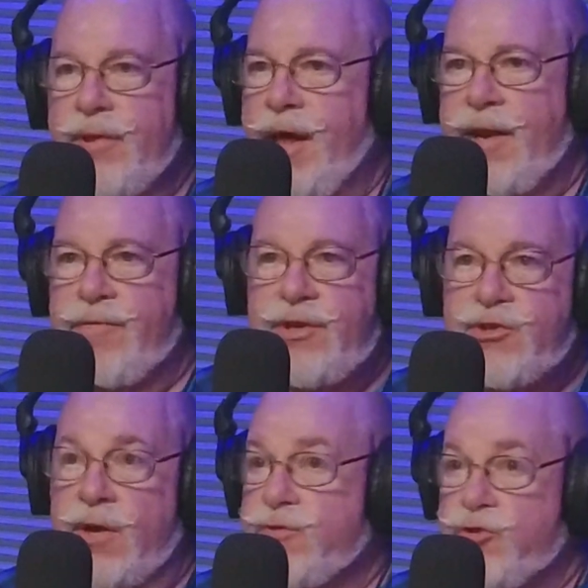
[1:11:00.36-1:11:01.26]
lot of
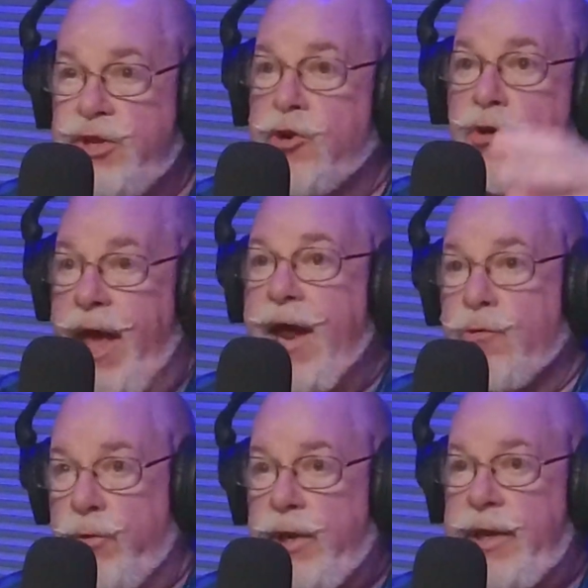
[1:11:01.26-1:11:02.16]
these officers that are
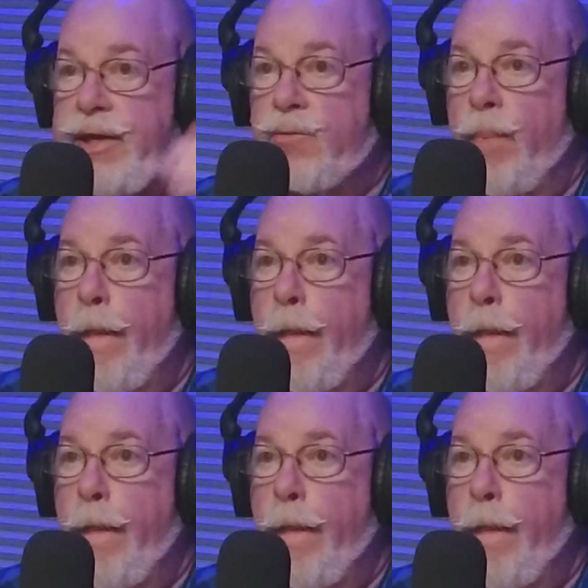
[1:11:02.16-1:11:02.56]
lateraling,